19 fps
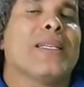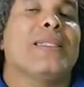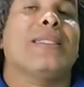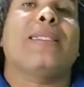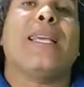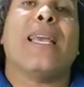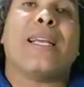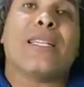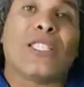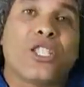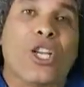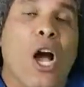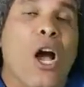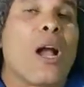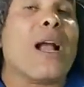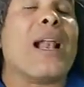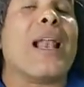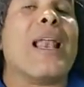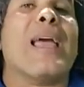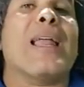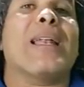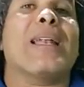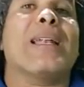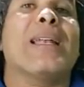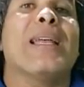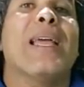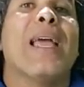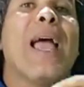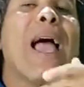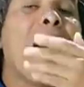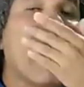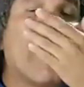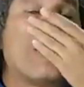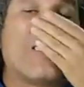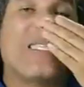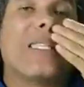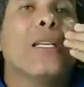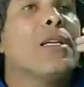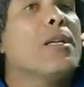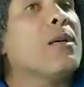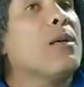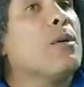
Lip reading: TikTok Glenn has